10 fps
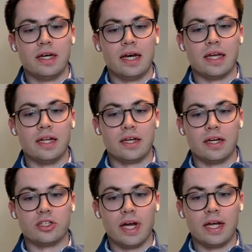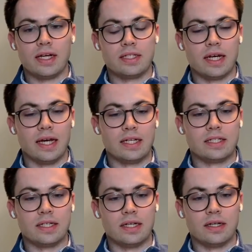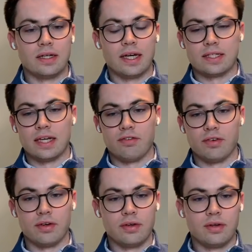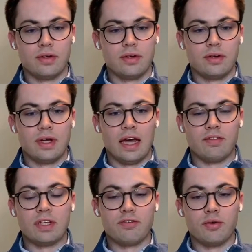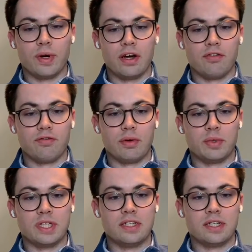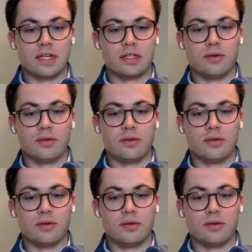and then you can trade it and have a different way of representing it.